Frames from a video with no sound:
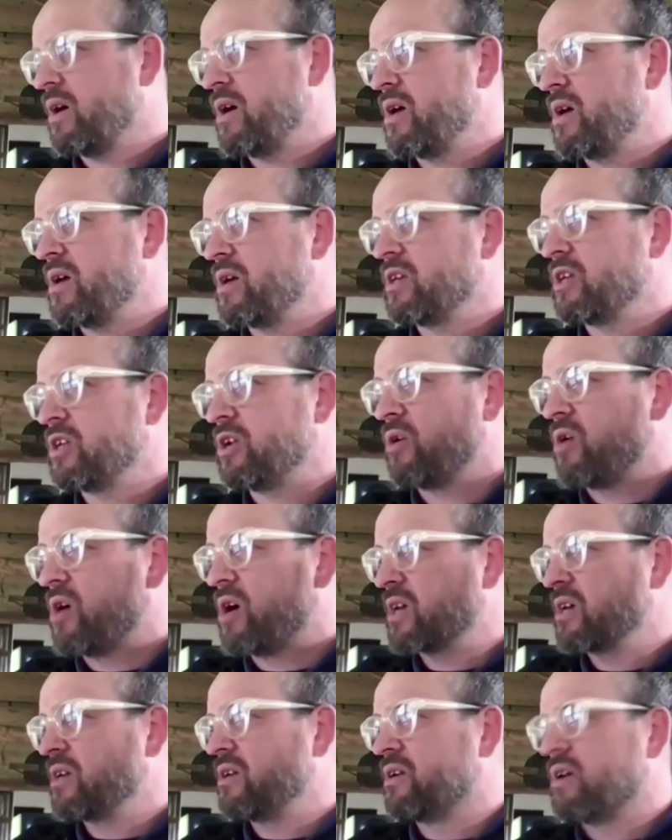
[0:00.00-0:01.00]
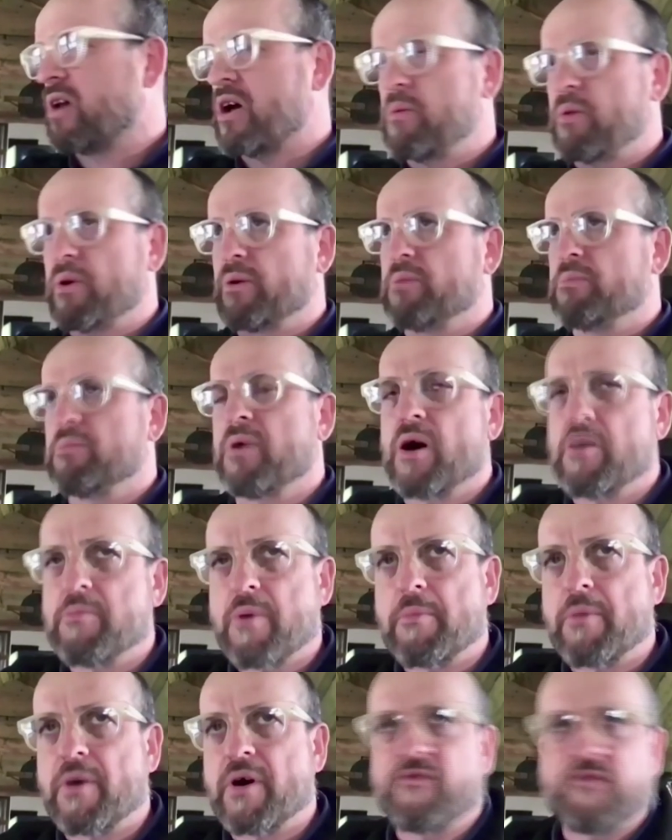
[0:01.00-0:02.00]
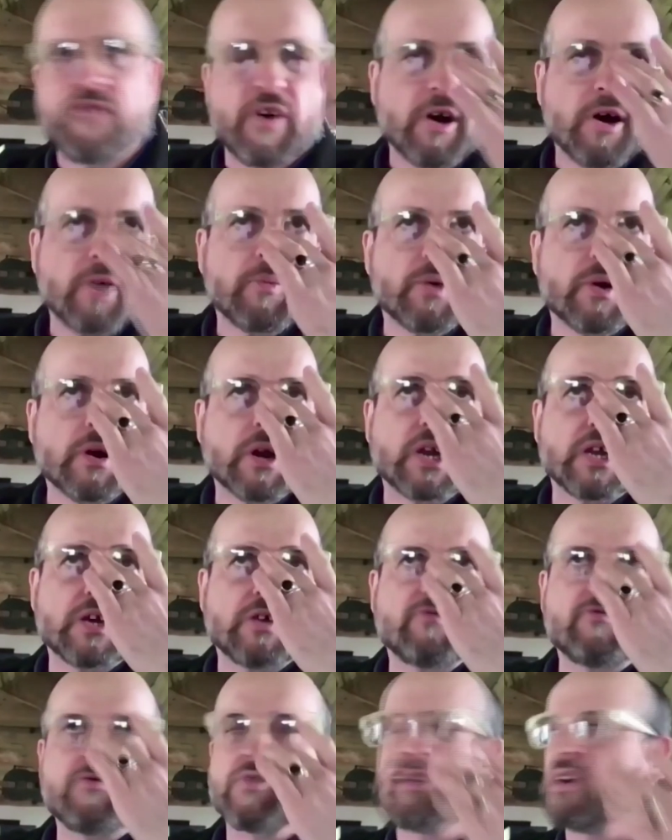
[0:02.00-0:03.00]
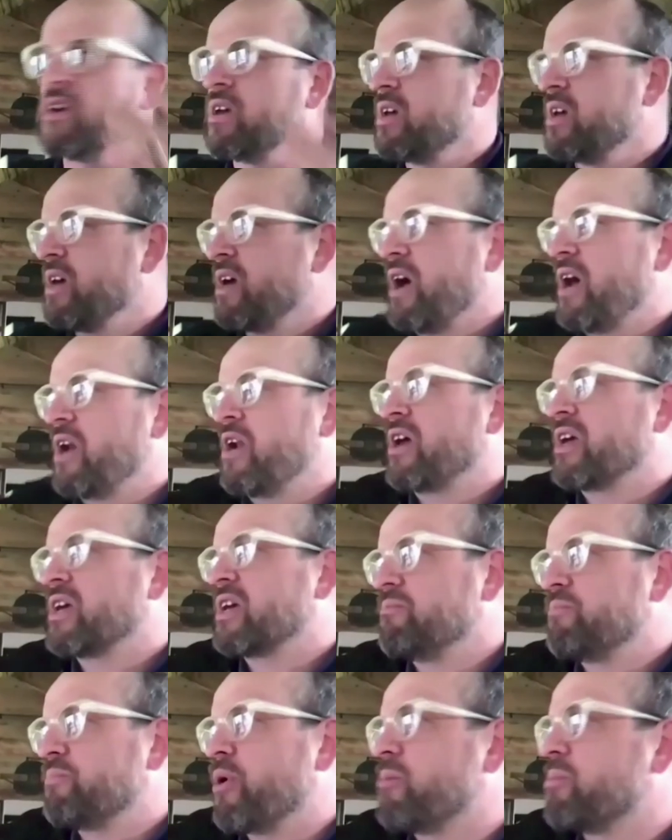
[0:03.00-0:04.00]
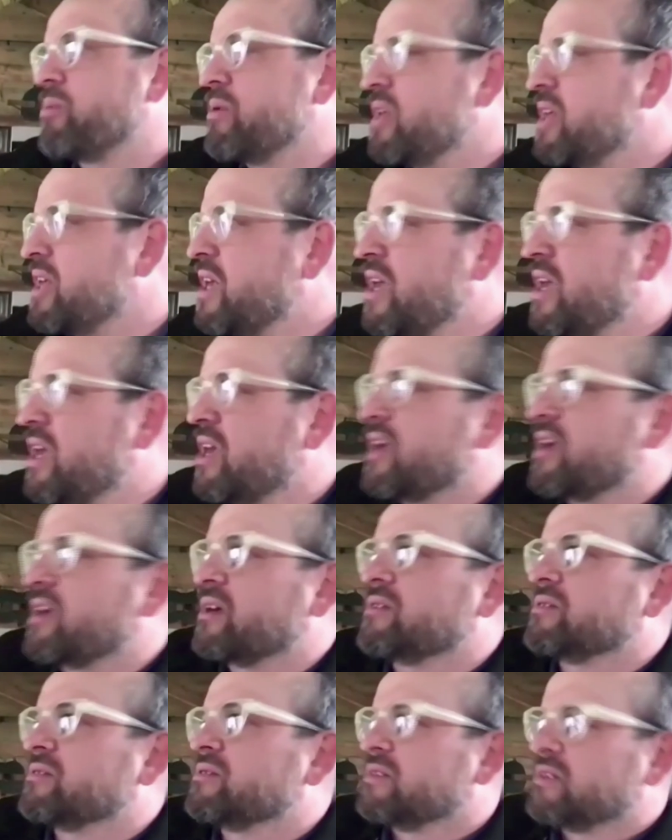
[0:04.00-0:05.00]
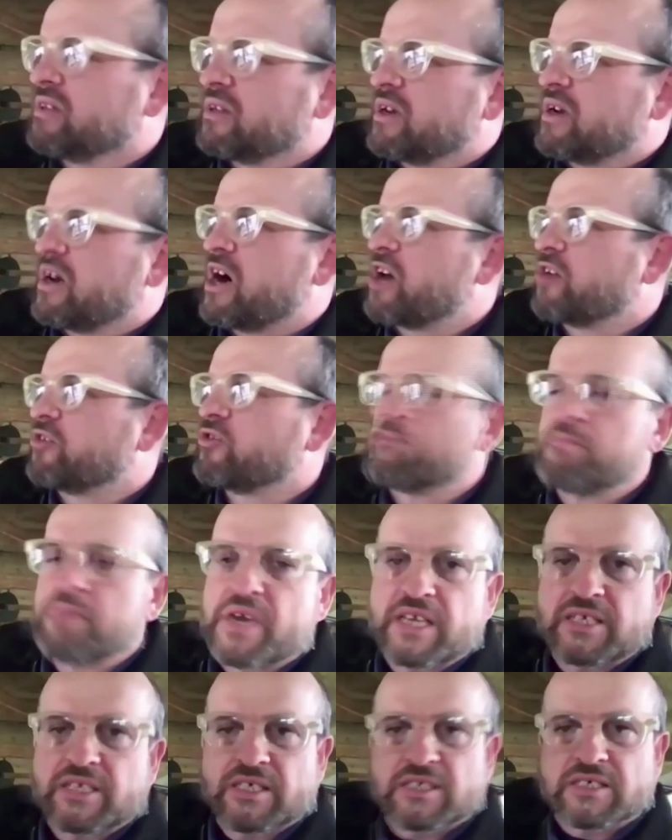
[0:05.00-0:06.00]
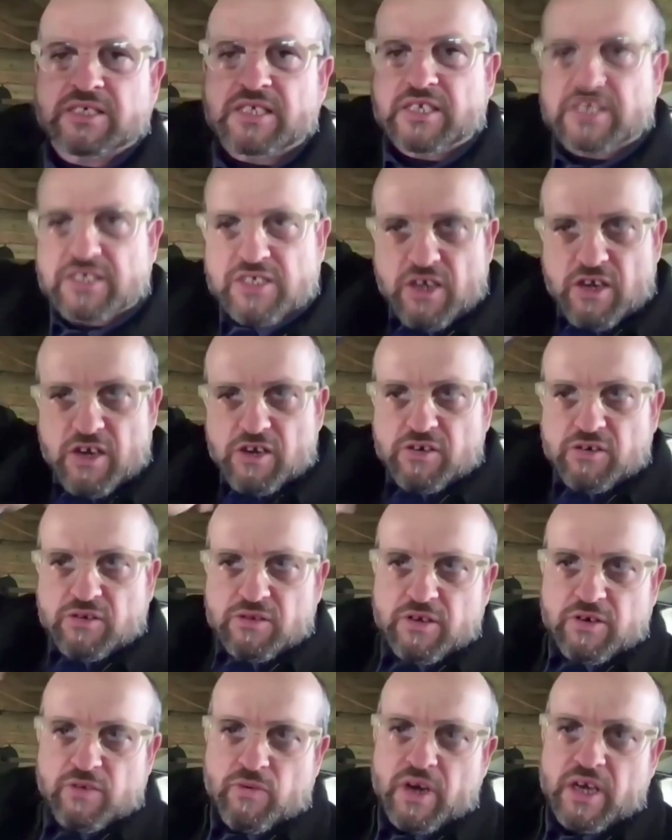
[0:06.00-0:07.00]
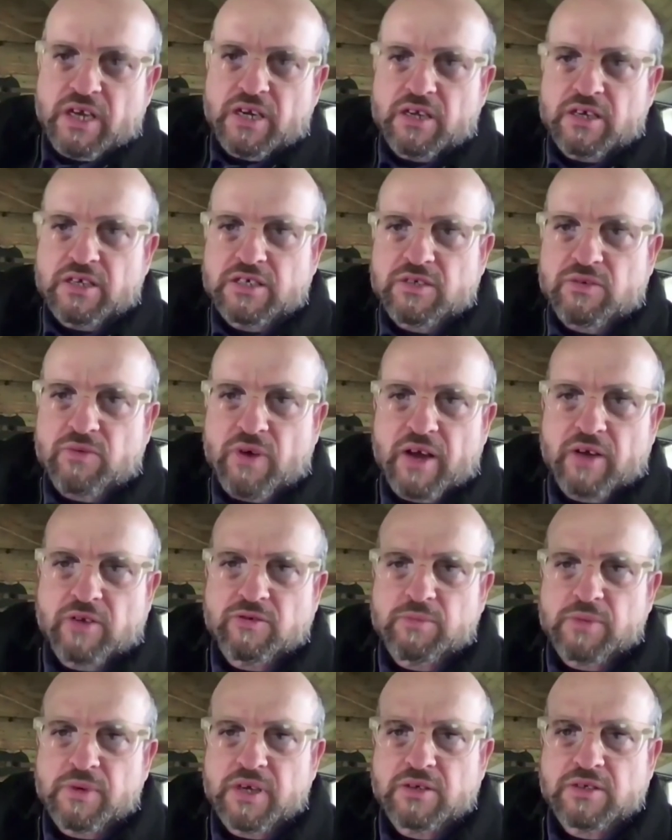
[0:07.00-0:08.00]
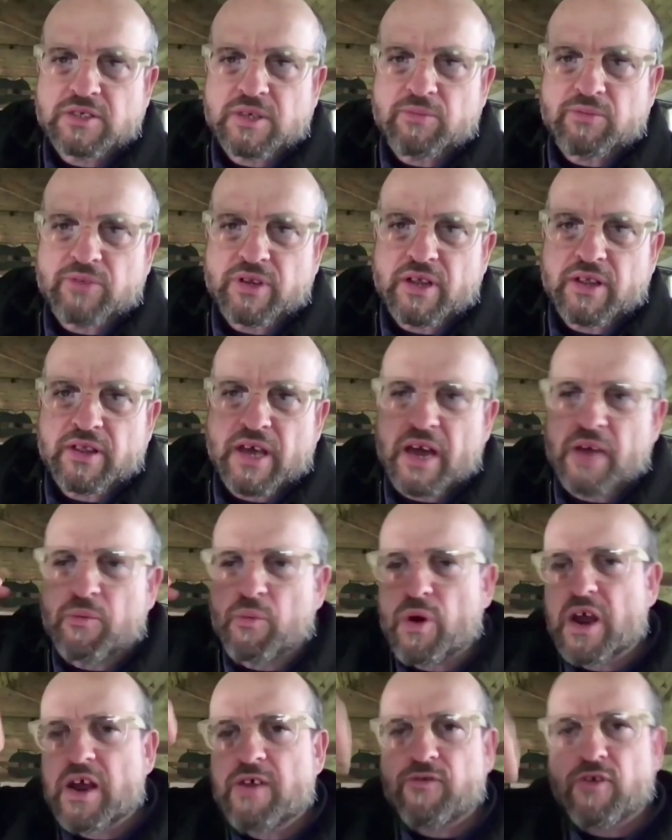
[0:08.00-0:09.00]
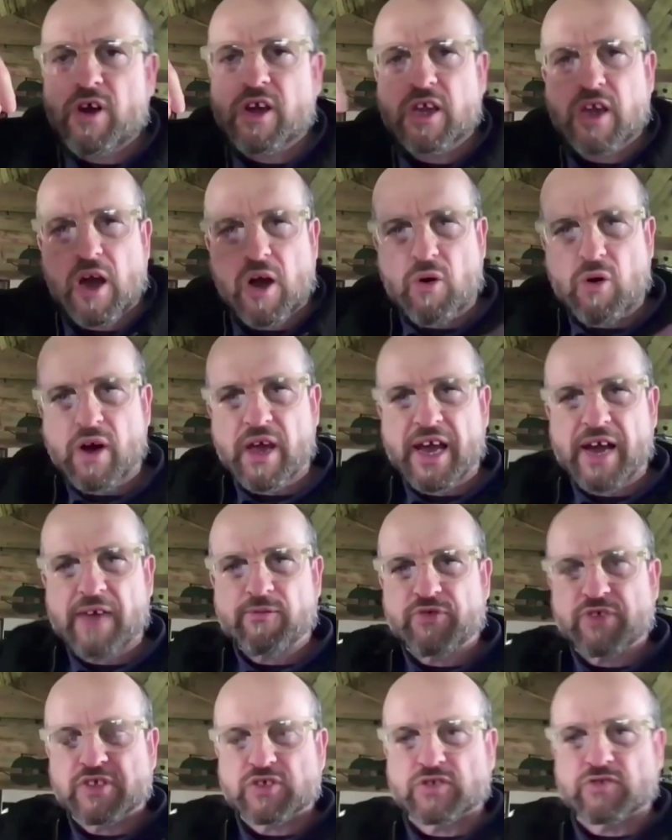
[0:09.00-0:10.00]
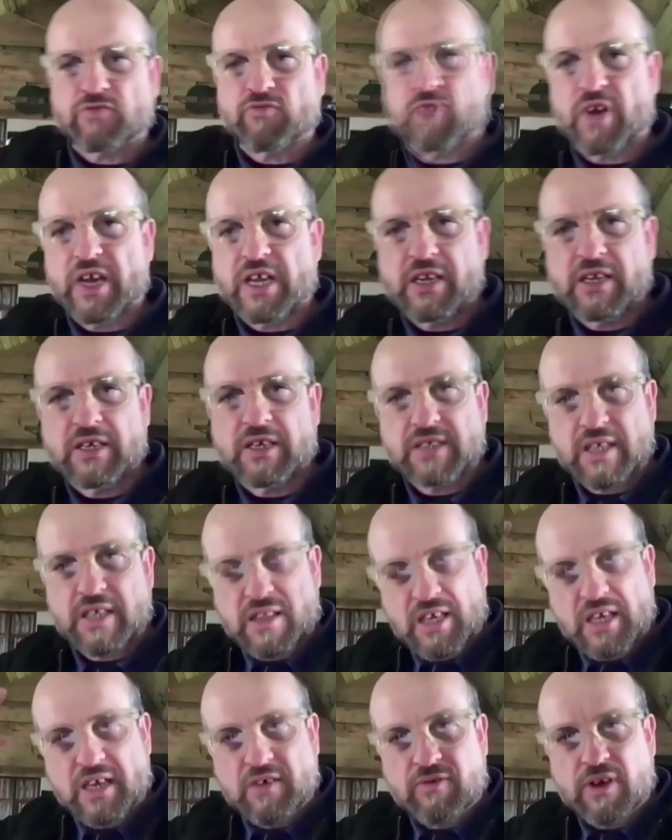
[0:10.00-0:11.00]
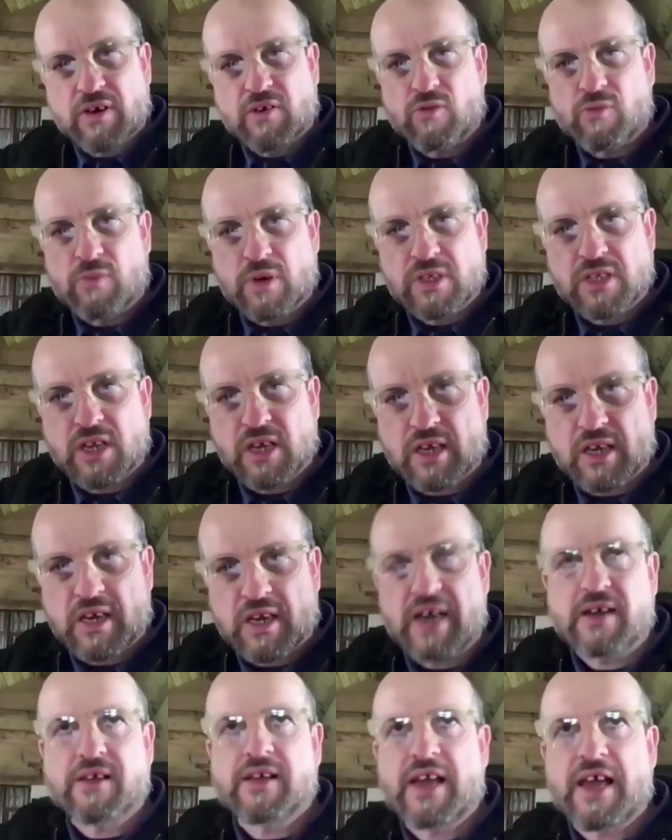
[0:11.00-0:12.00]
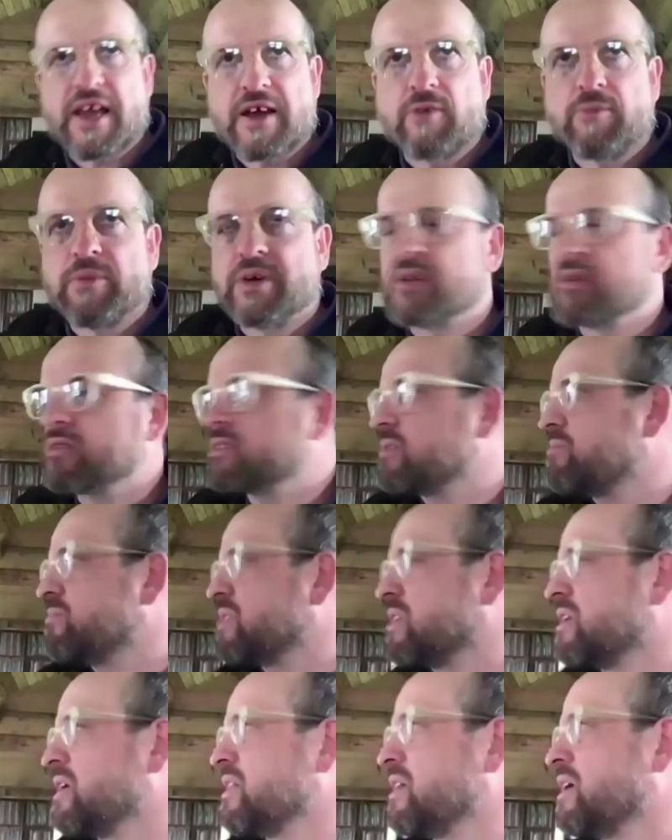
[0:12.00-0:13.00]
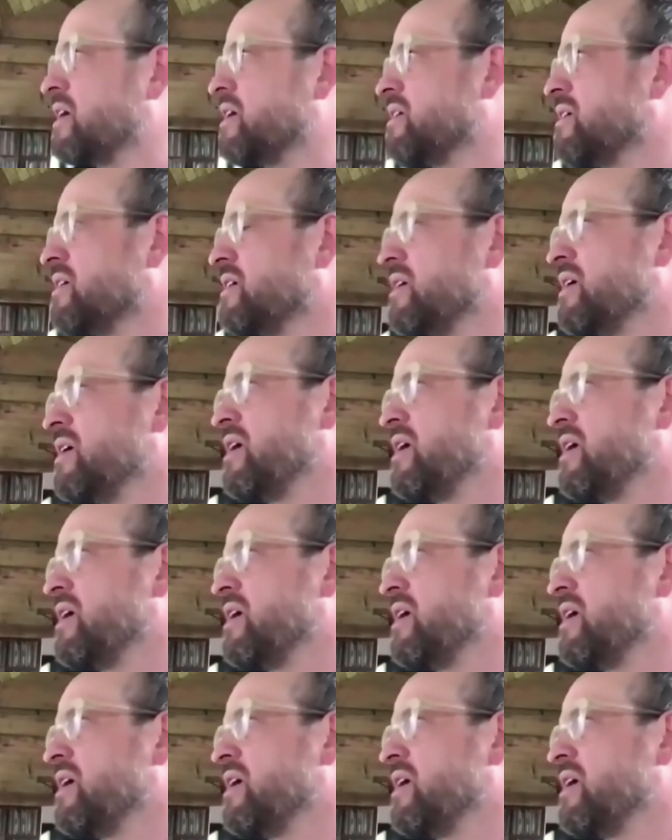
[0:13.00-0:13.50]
I'm on my farm where I live, and I can probably hear 100 meters in a circle in a radius around me or something like that. And wherever I go, I have this sort of radius. I think of it almost like a helmet or something like that.